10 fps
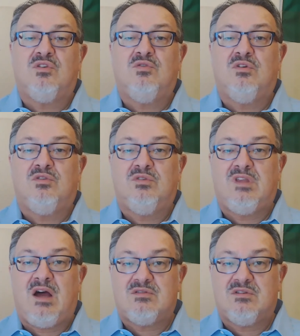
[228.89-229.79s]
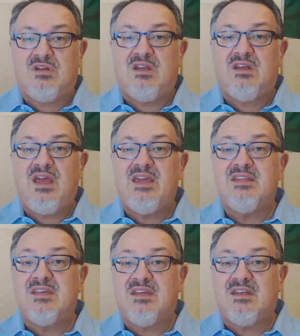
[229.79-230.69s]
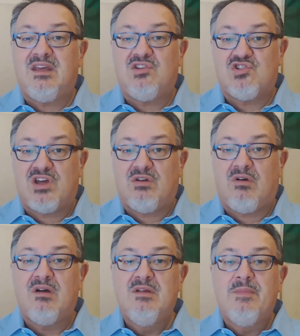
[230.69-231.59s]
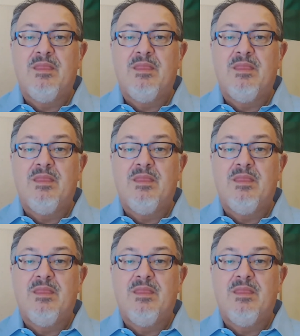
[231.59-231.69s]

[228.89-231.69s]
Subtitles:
2018 in Genoa.